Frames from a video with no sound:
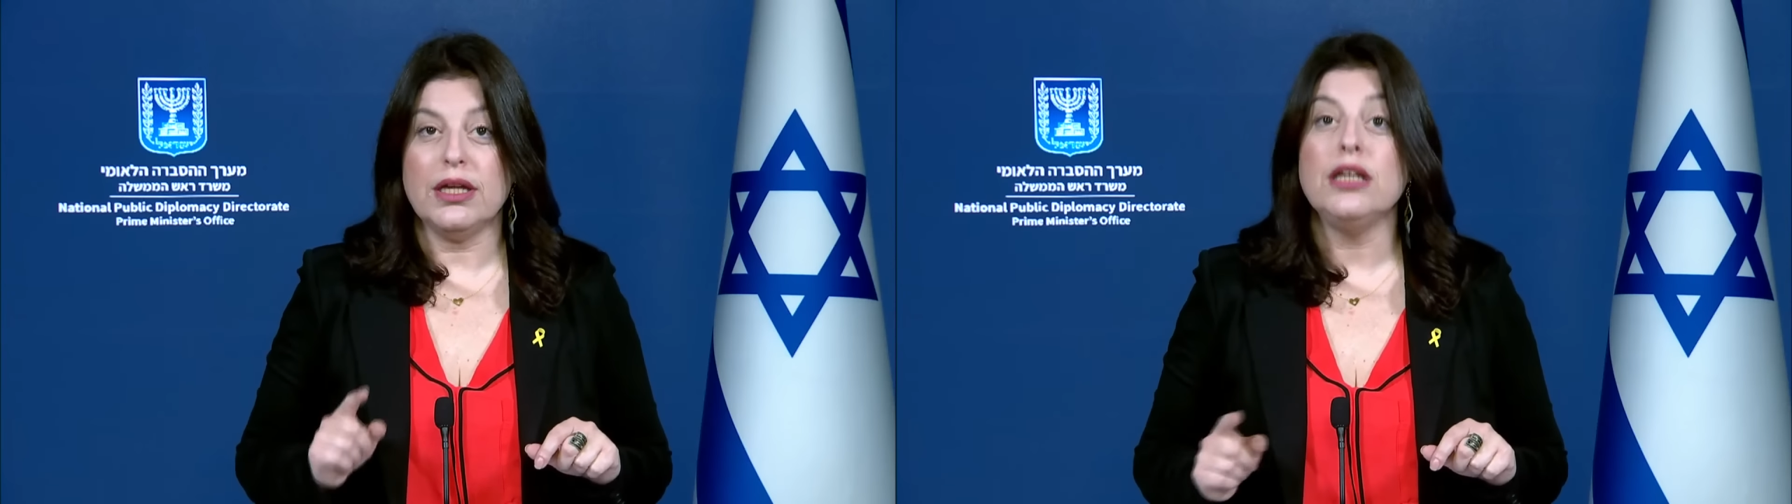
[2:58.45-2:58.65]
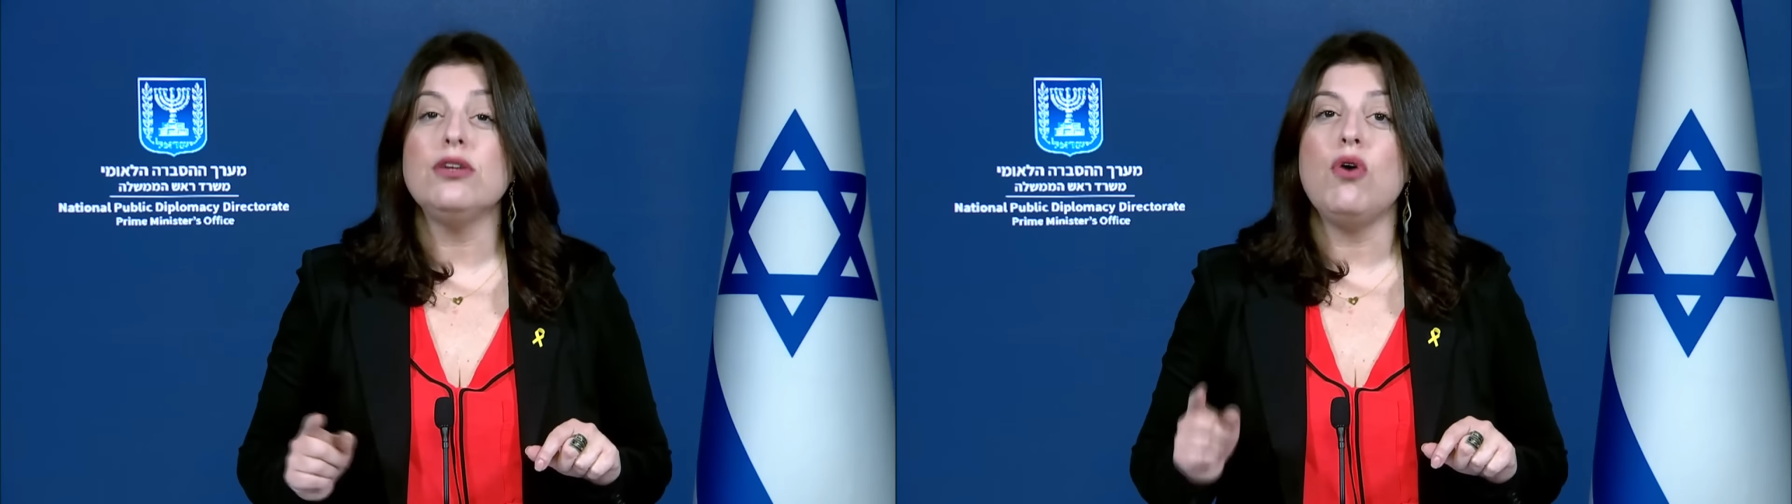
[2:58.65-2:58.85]

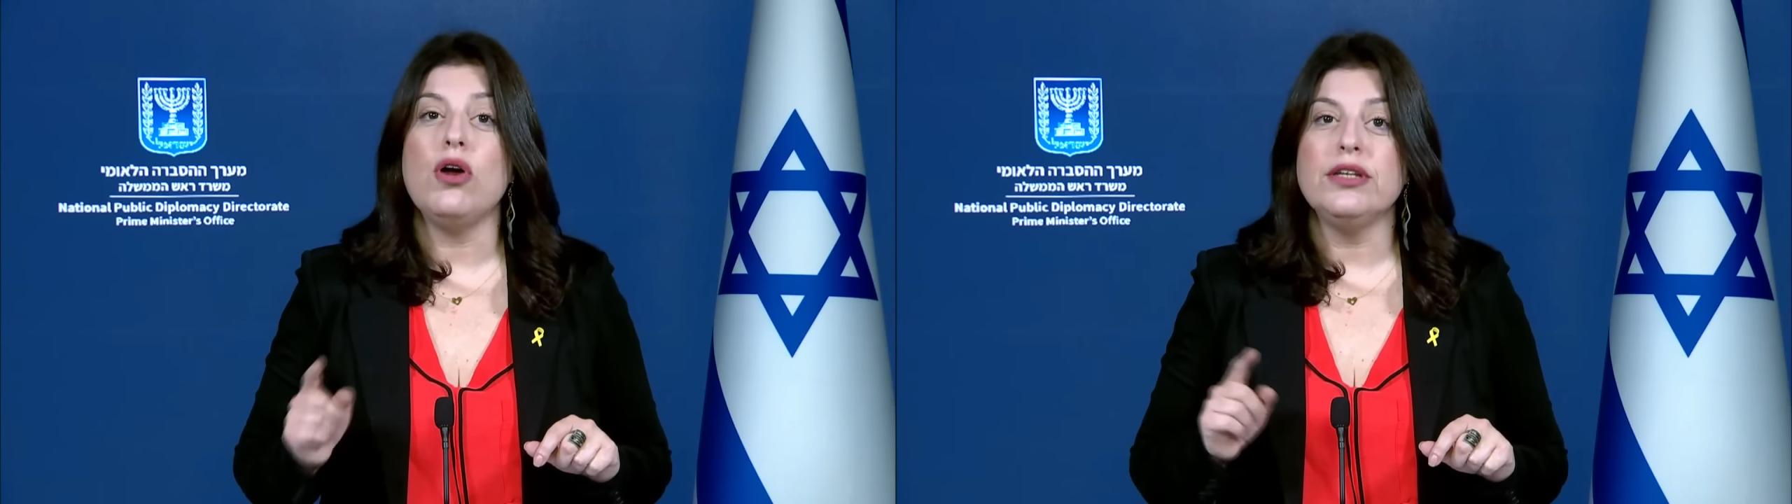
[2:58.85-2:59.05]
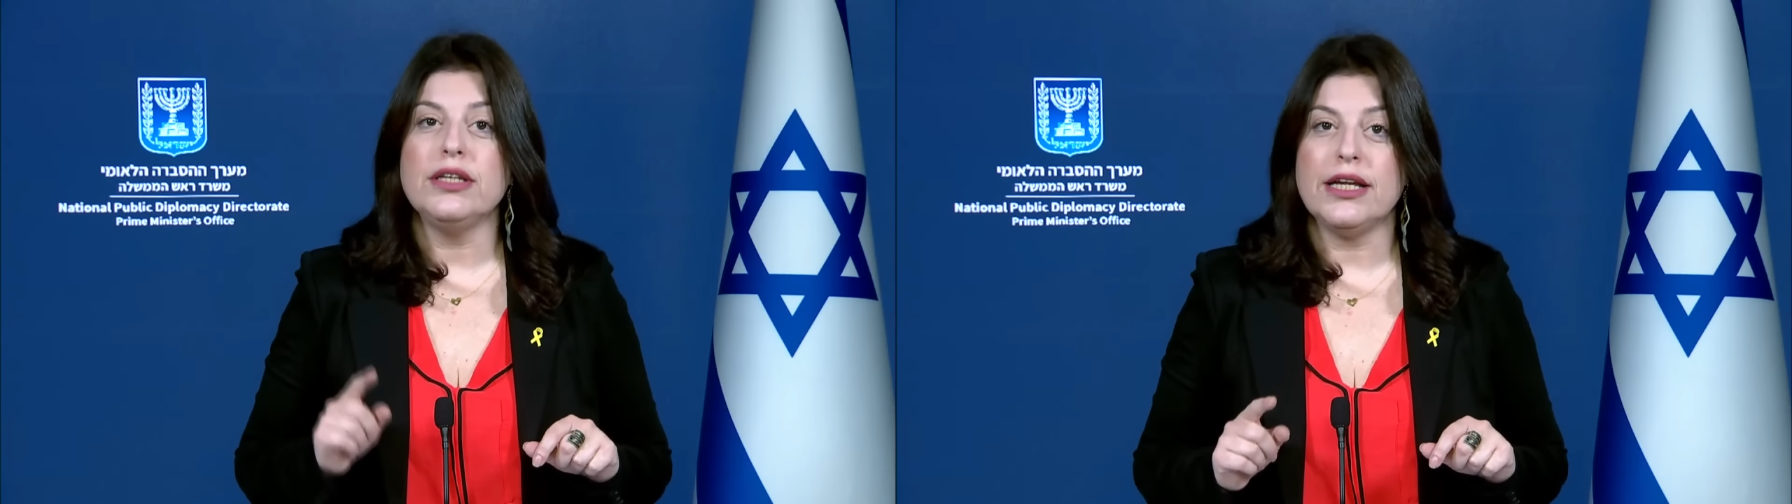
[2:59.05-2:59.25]
in
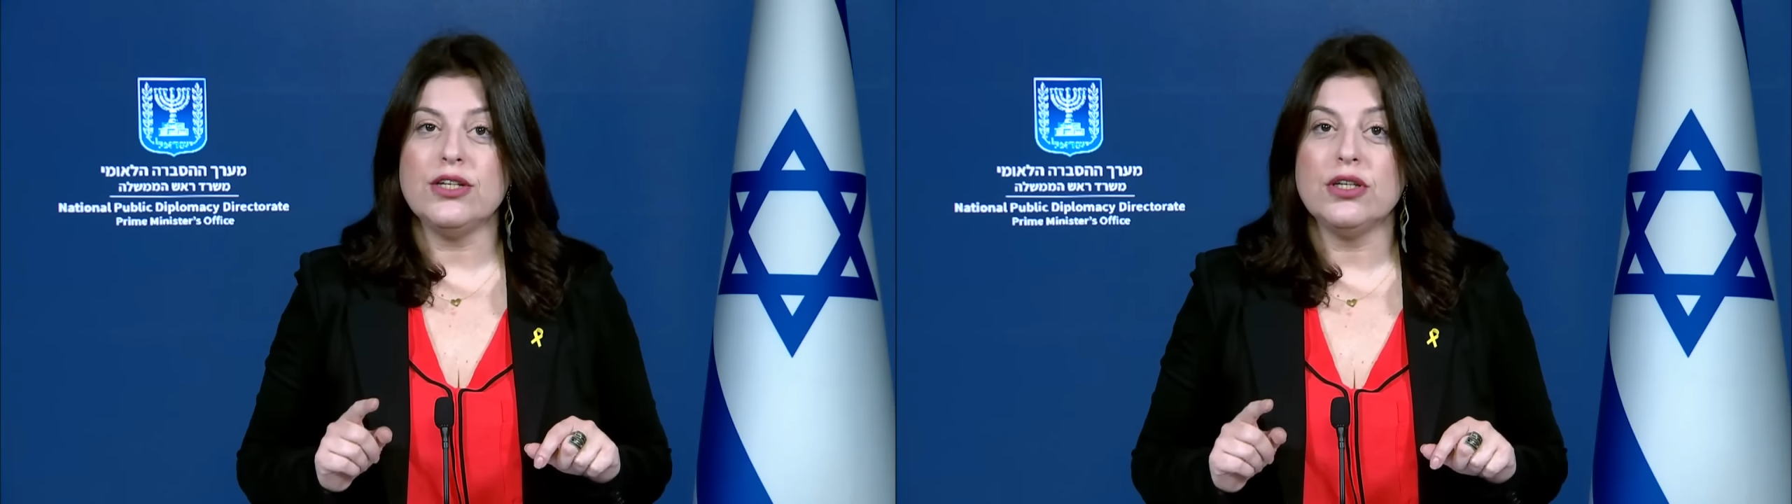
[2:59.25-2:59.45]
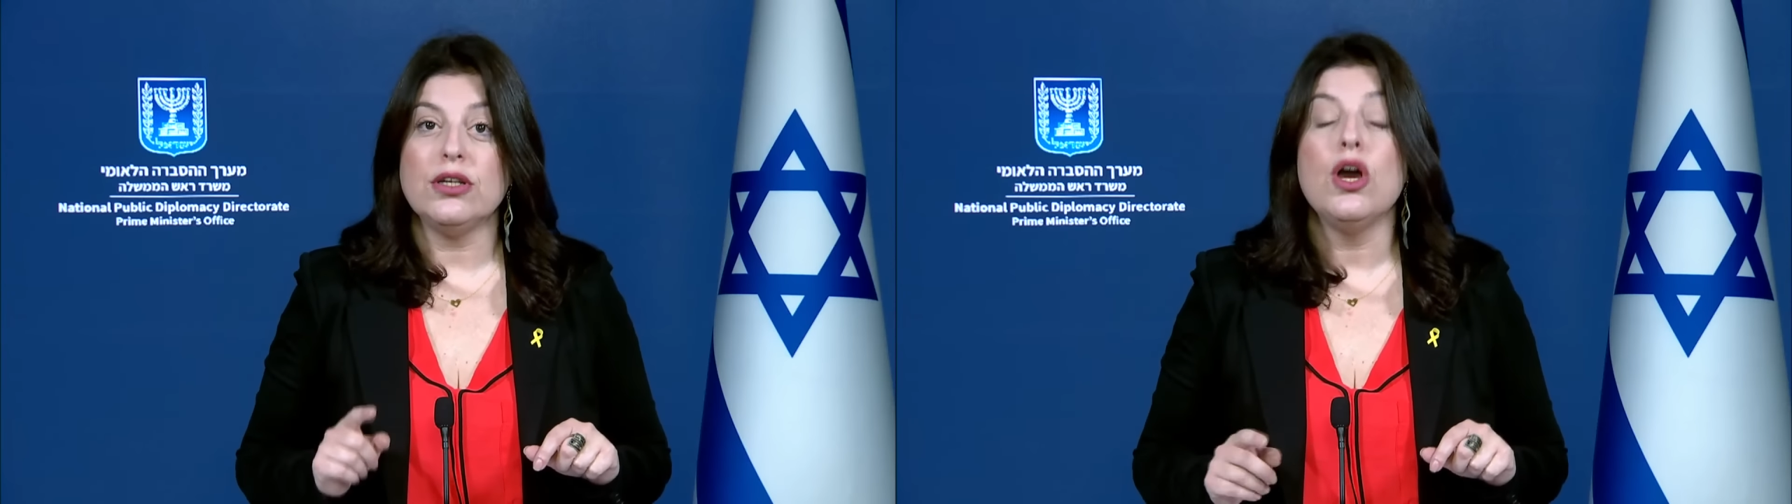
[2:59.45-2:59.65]
coordination